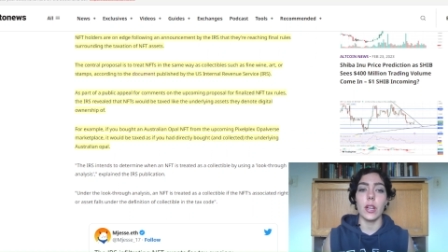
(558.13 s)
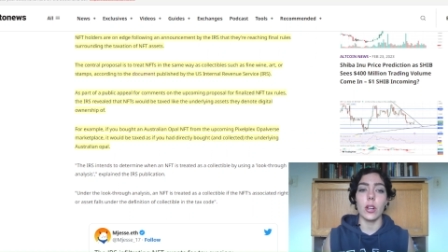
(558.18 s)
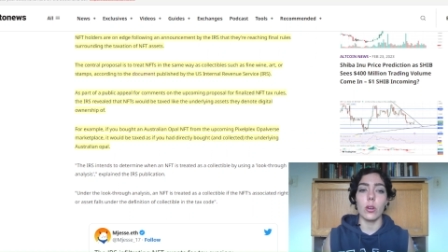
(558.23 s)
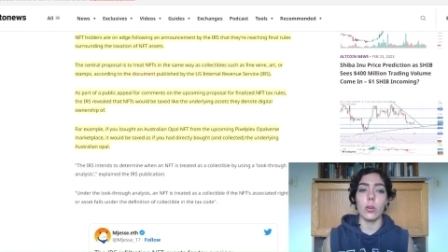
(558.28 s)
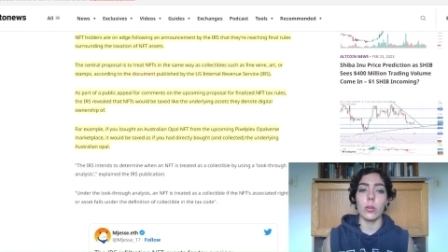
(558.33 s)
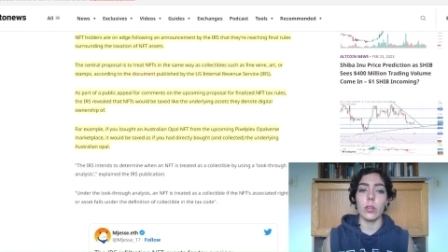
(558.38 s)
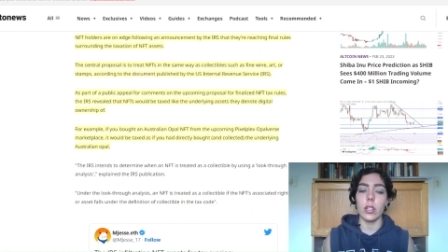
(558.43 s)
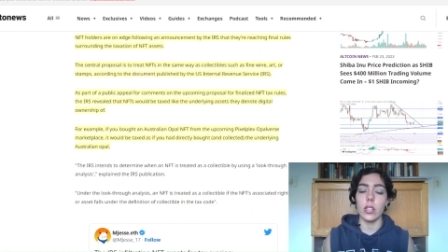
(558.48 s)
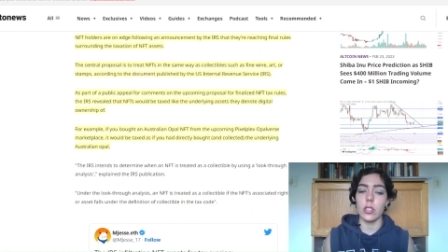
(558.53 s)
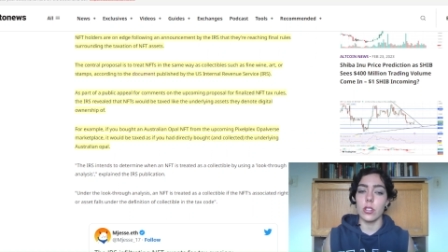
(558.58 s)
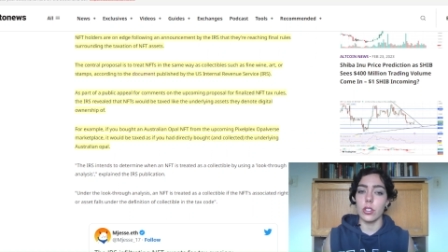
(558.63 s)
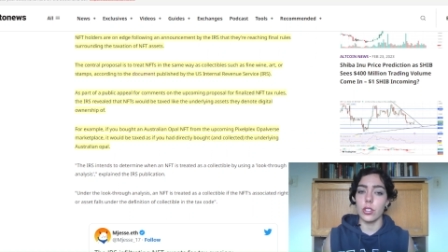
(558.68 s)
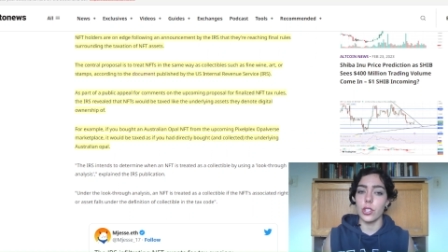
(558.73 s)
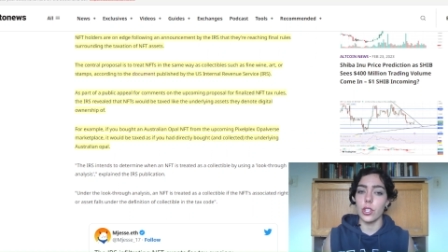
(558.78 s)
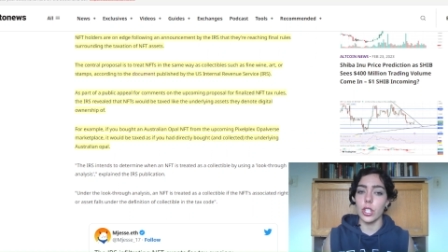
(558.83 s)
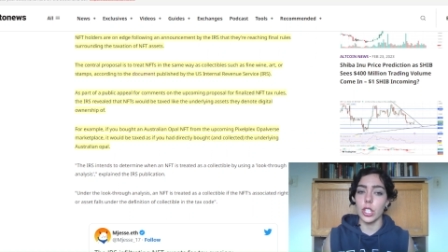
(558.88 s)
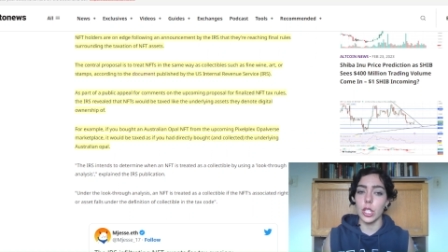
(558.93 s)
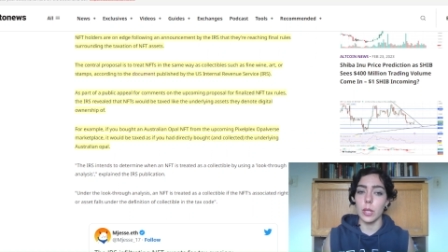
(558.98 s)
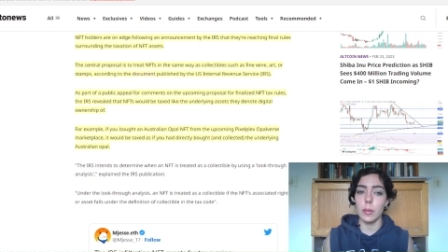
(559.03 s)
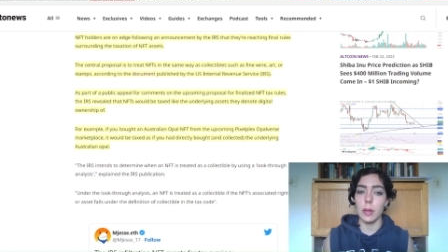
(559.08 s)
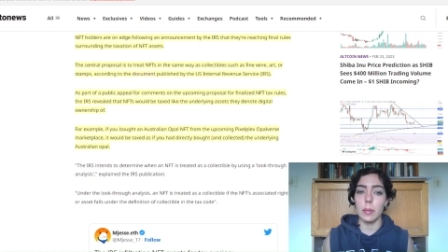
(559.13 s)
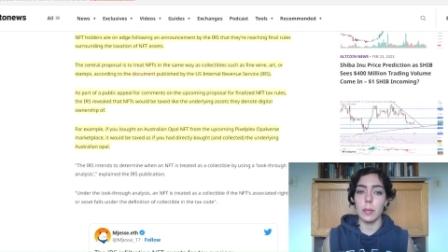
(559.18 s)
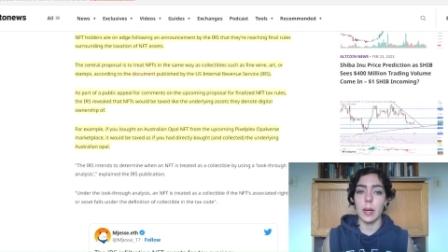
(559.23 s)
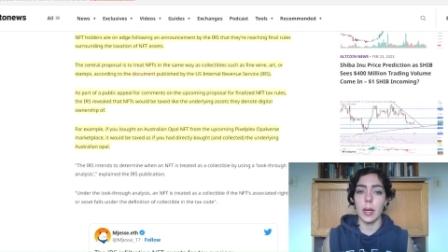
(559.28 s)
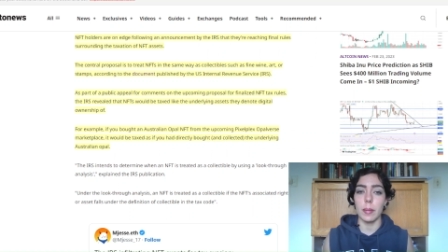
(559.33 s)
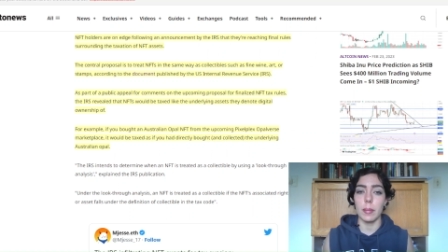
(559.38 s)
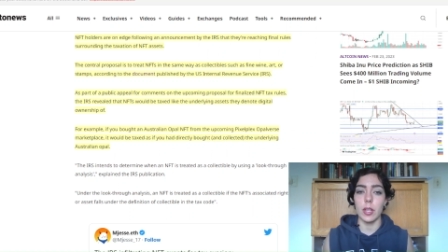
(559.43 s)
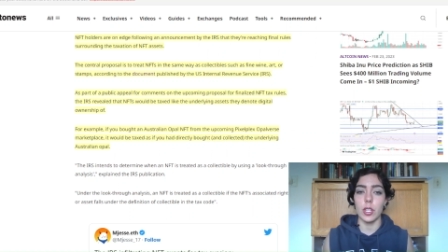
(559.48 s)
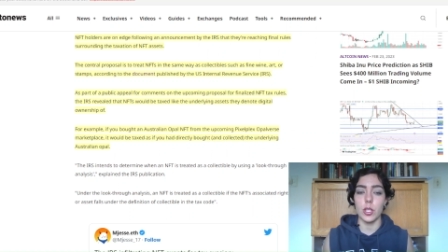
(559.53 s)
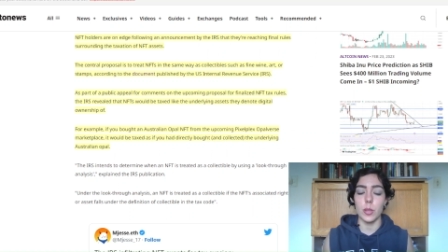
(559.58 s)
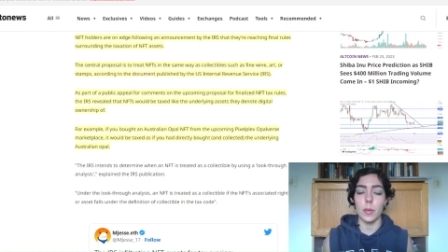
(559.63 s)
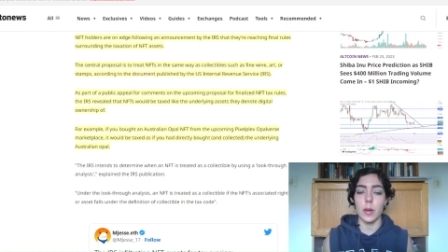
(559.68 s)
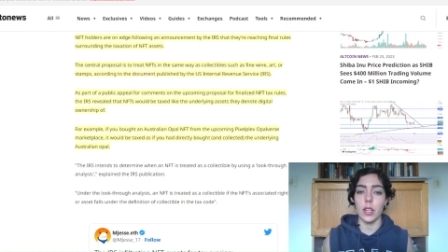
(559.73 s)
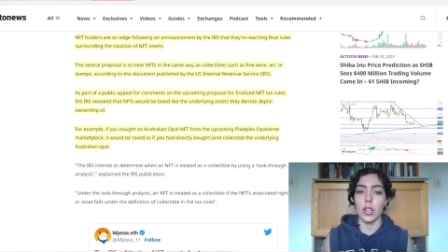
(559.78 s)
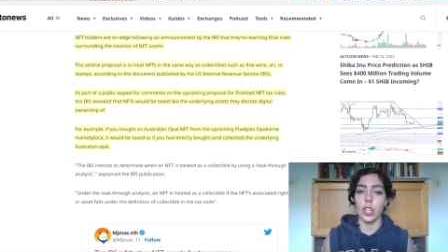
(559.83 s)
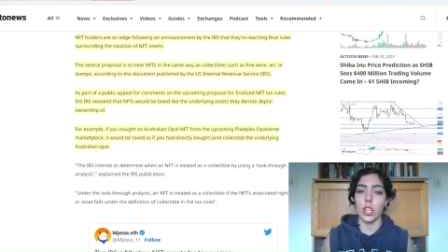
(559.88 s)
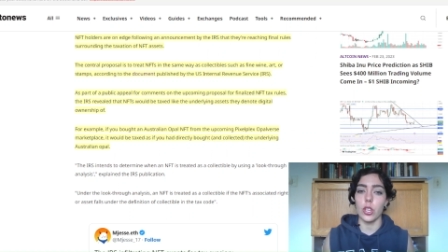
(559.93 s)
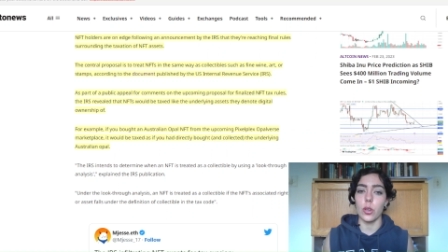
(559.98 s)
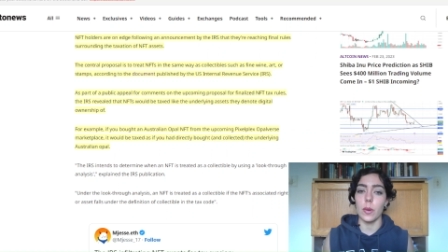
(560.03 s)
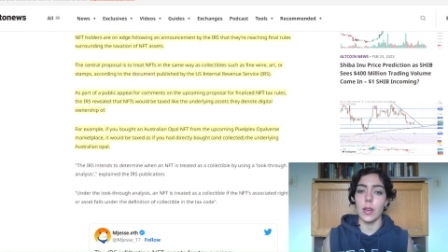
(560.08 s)
according to the document published by
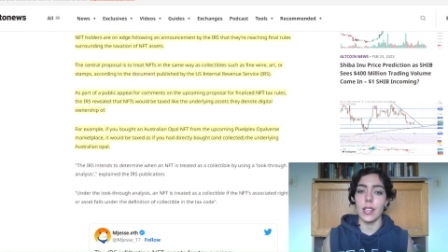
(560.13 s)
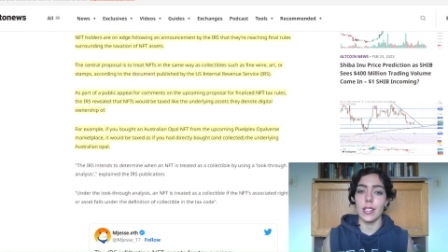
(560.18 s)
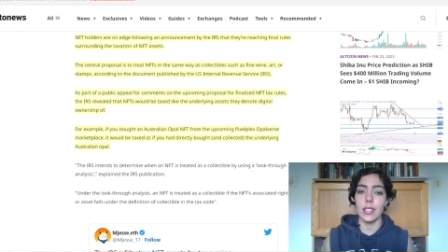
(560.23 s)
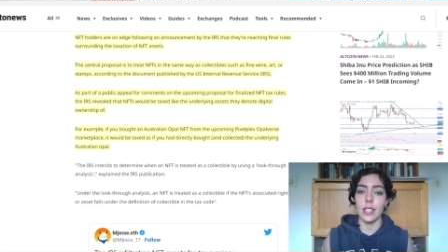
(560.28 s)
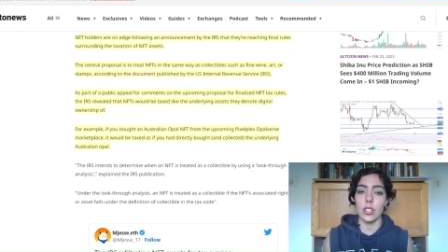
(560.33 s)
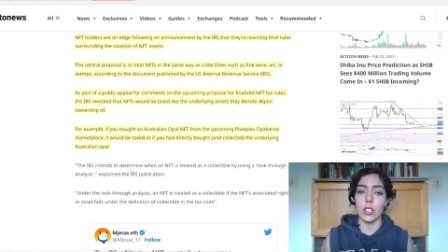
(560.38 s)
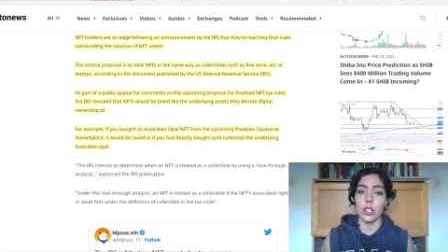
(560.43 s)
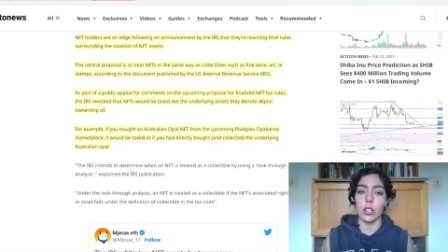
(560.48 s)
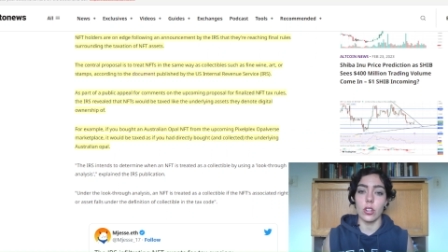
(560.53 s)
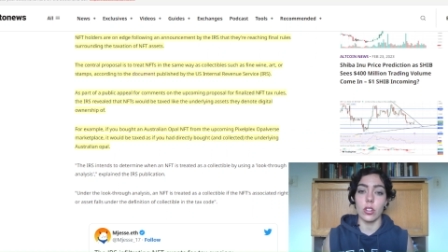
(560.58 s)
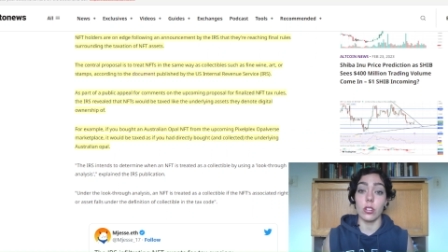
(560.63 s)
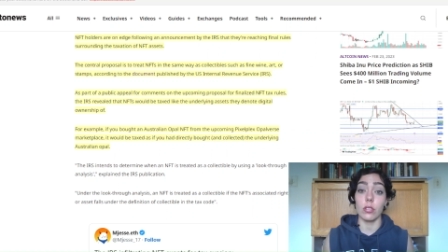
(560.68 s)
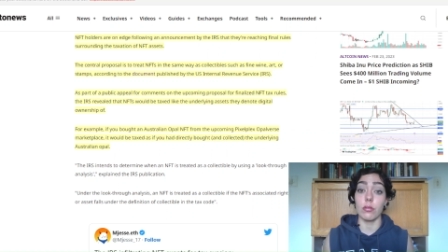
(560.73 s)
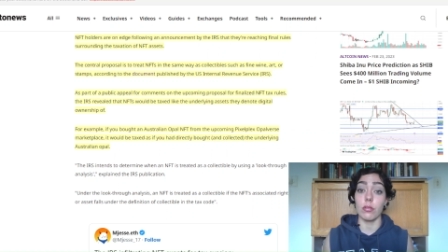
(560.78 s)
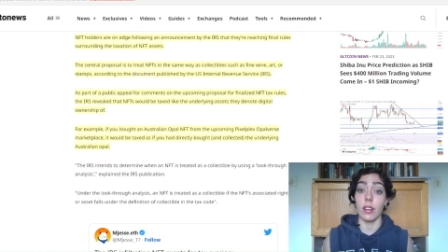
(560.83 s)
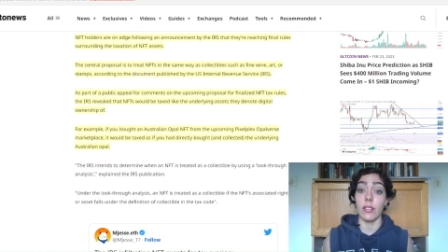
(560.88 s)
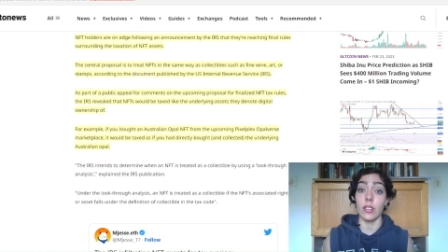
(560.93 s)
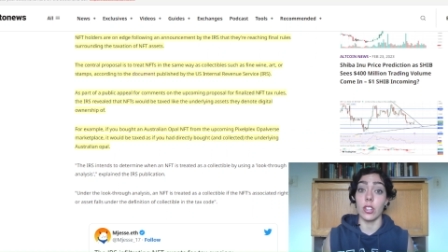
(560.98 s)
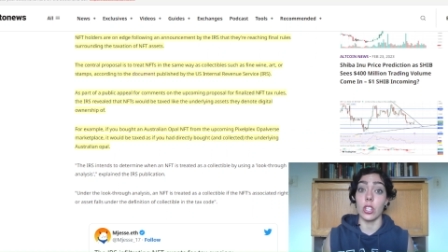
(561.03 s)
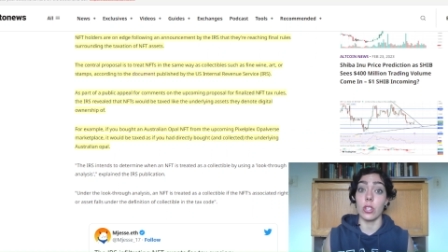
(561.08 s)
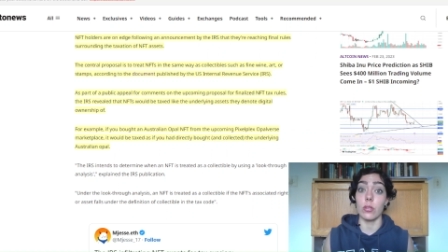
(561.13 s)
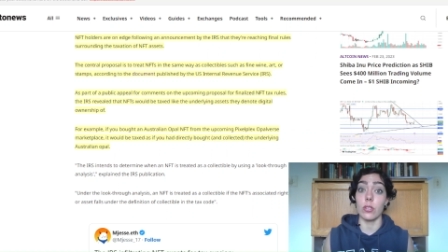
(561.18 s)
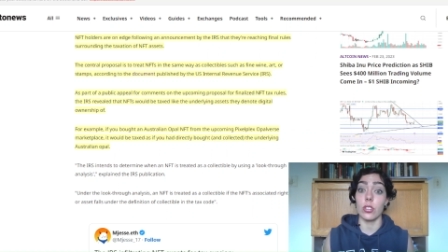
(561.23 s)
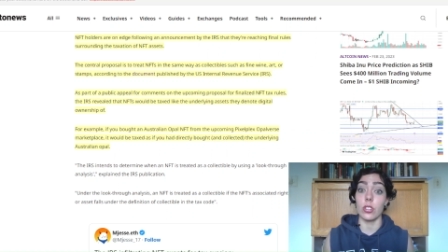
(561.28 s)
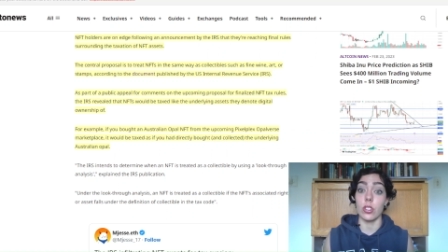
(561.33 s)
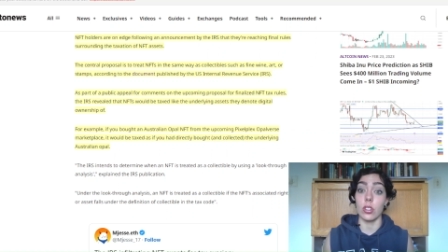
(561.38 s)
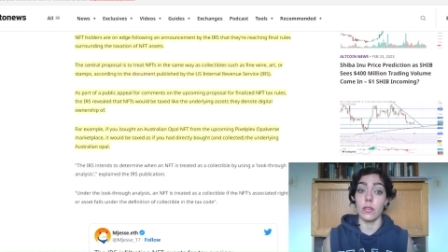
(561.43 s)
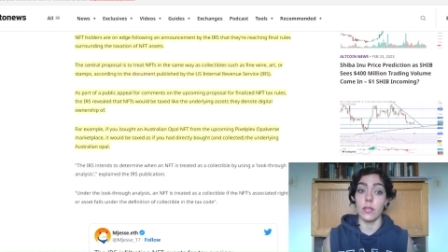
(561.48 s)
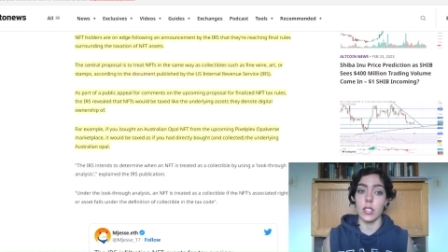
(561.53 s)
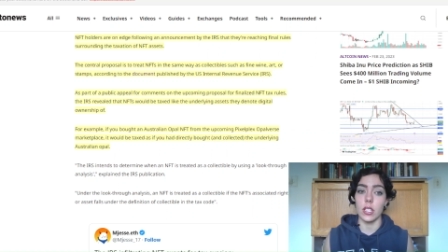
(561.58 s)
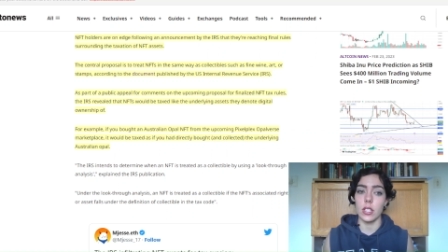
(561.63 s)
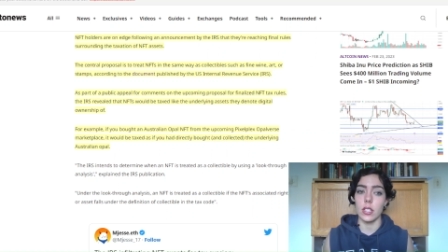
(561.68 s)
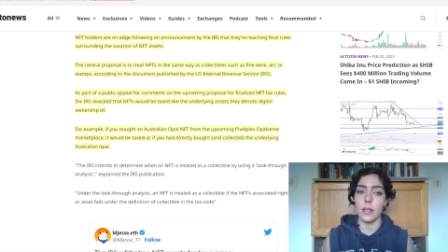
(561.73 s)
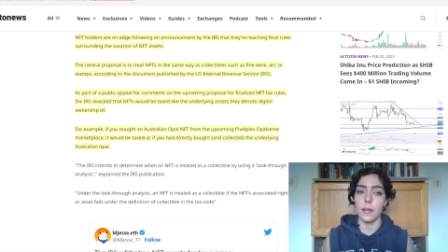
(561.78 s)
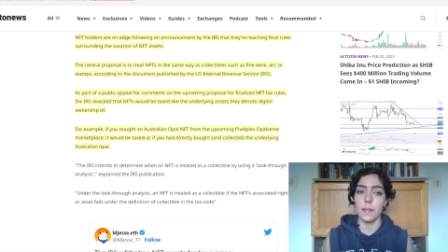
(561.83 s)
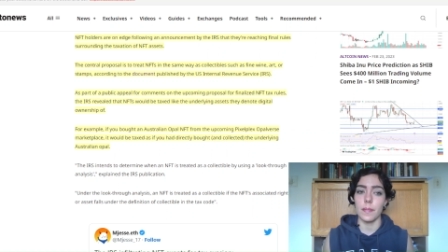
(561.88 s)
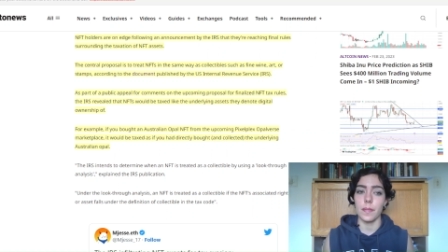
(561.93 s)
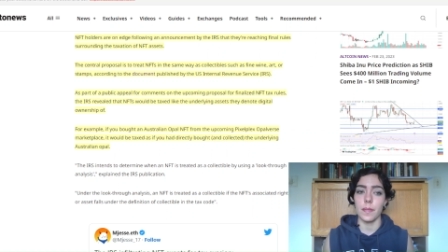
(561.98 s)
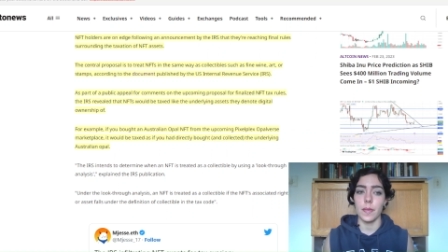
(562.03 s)
the U S Internal Revenue Service.